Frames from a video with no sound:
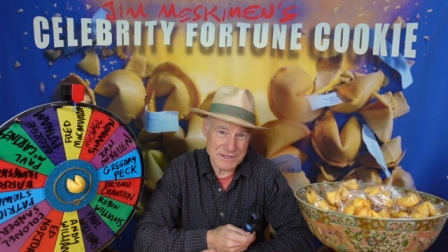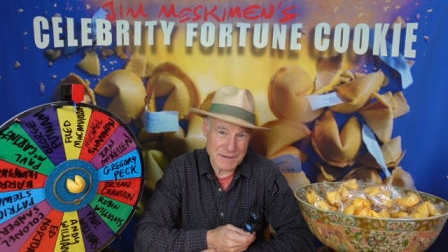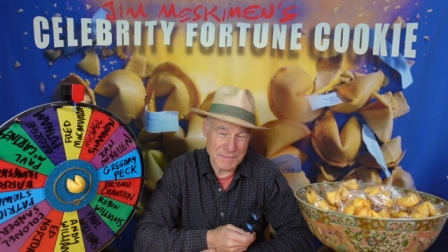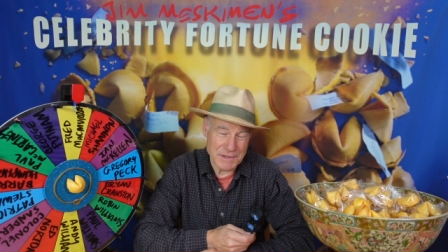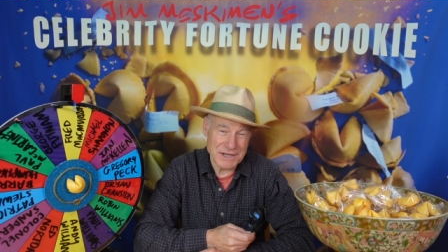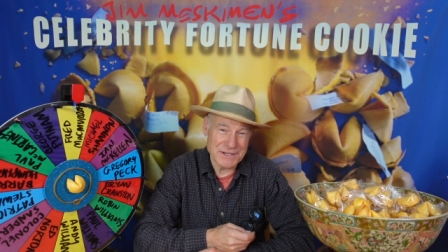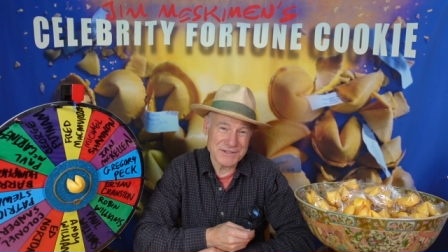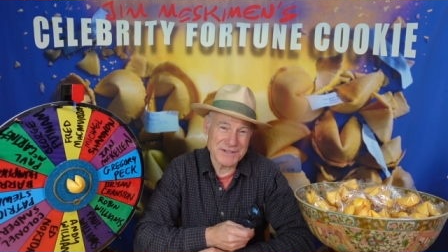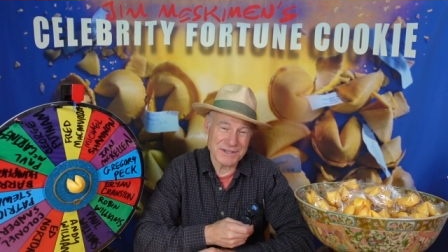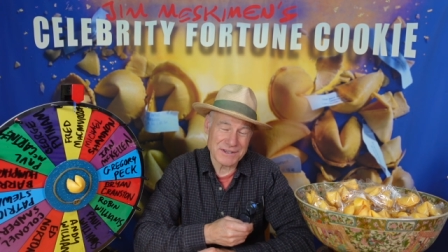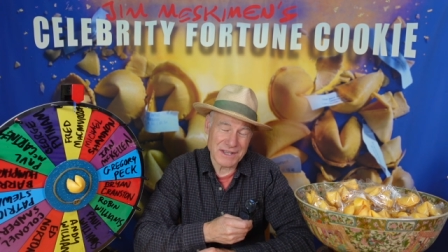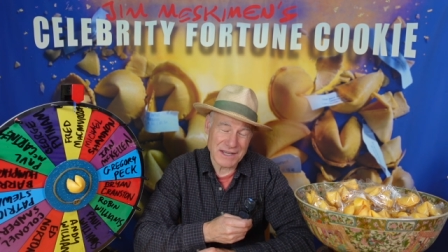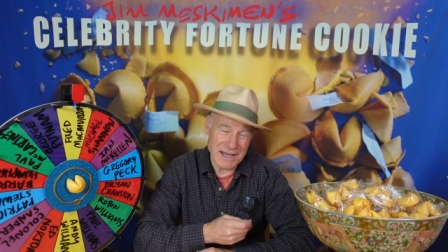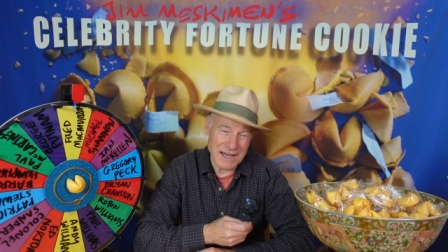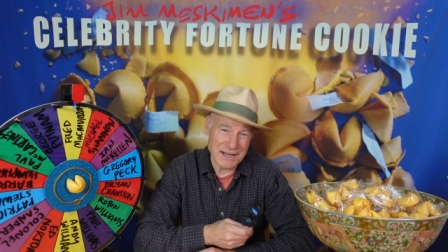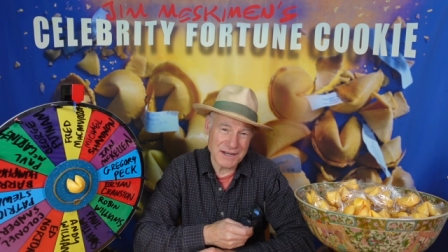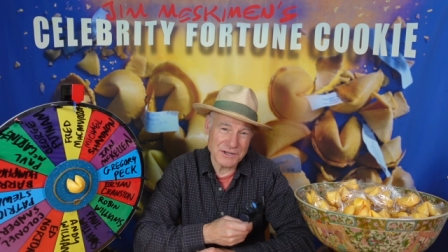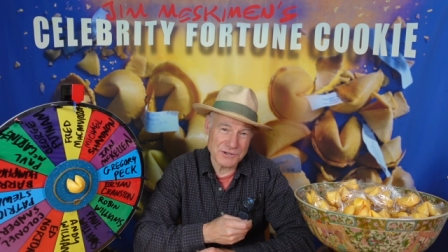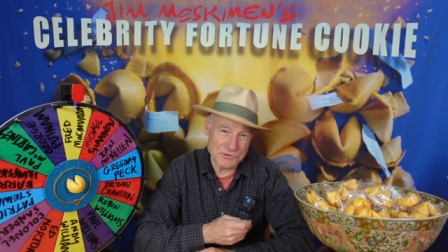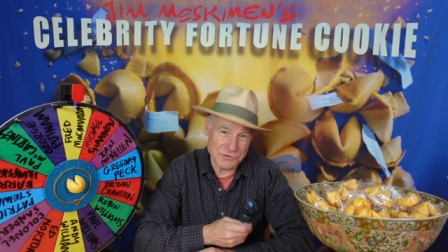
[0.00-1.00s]
I mean, is it the
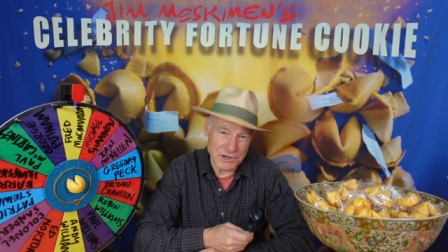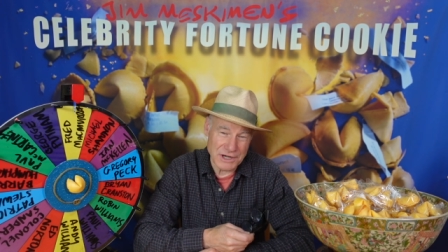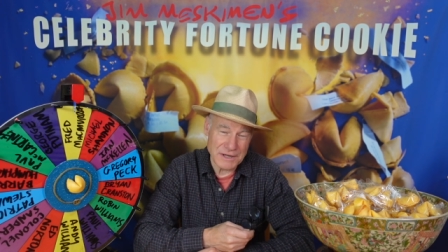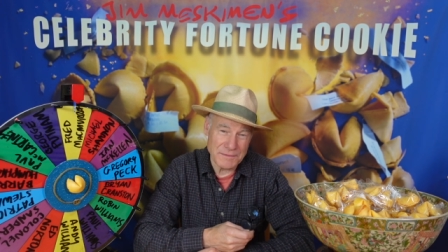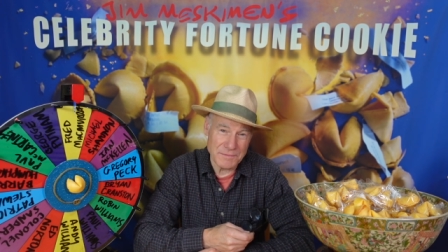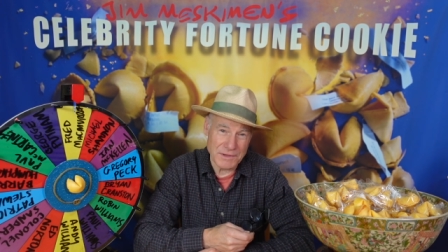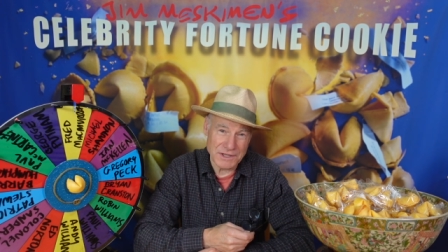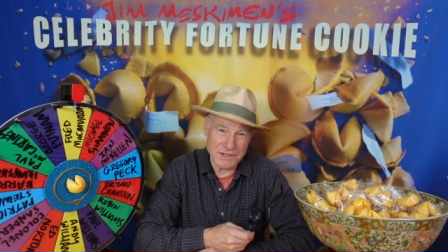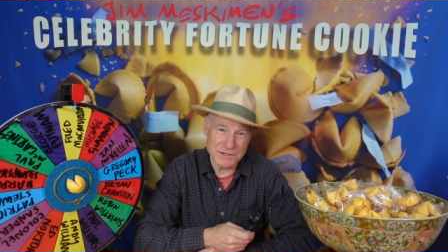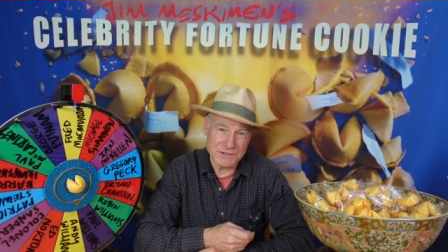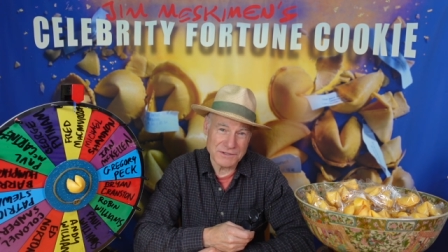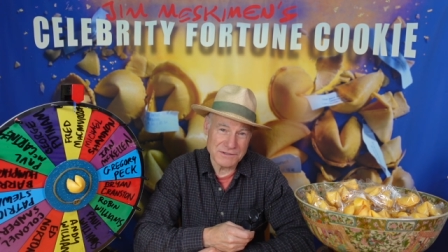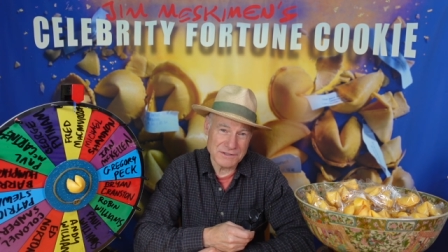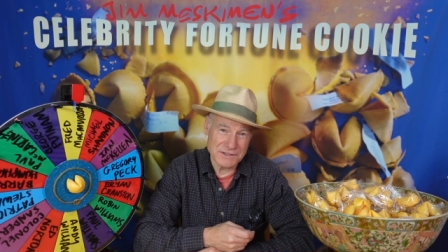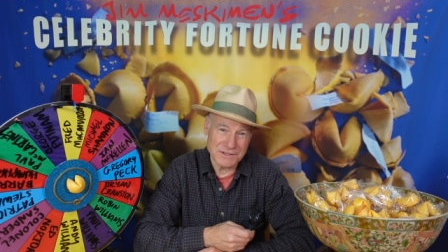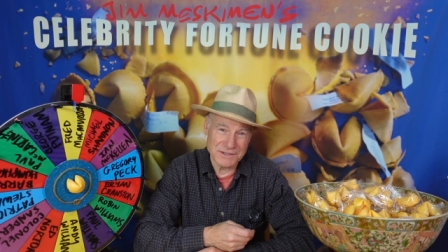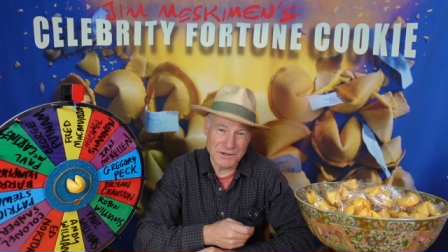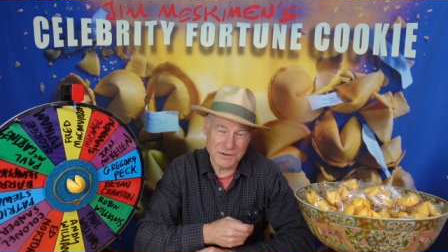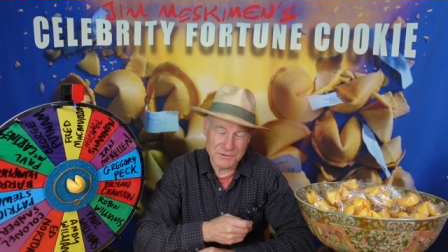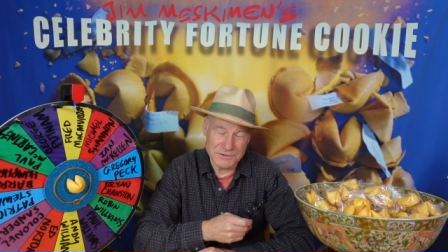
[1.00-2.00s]
kind of dream that you you
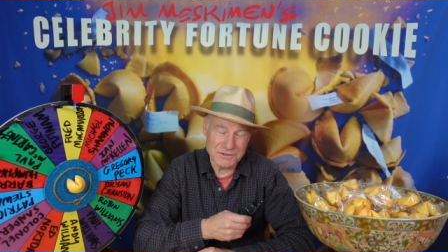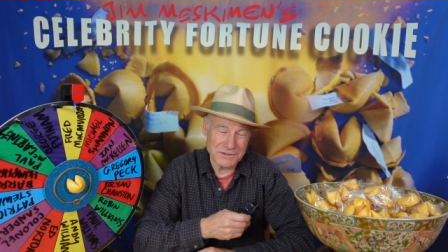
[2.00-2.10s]
know